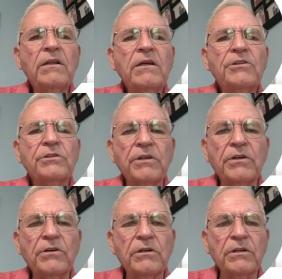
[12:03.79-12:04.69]
These are the
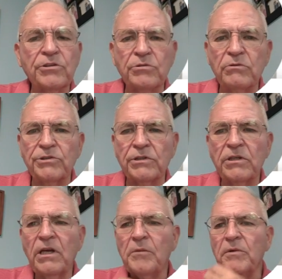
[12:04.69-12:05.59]
earliest ones that
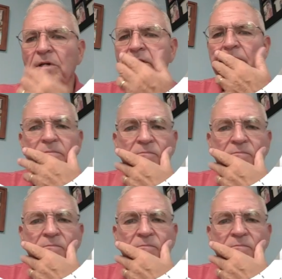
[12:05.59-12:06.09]
came in.